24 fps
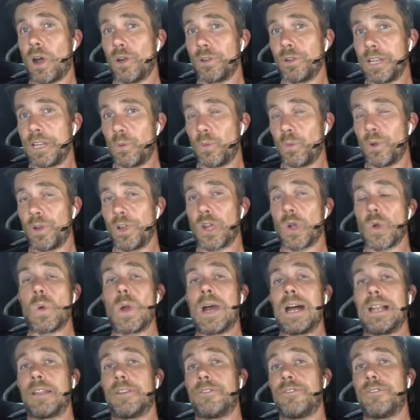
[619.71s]
only work
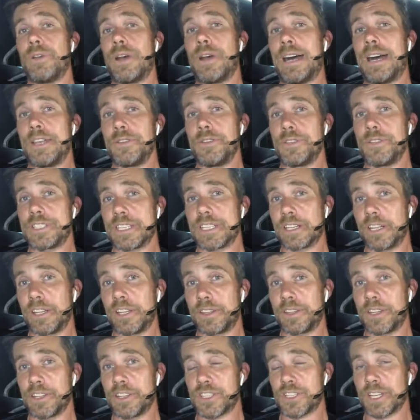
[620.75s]
well if you are using an
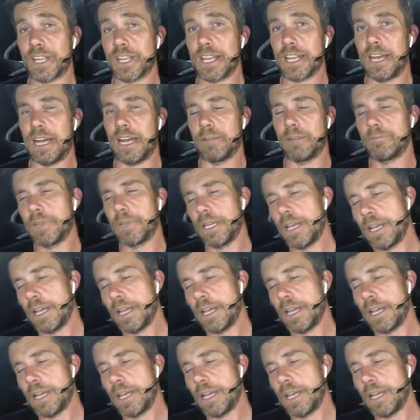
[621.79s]
ignition cut.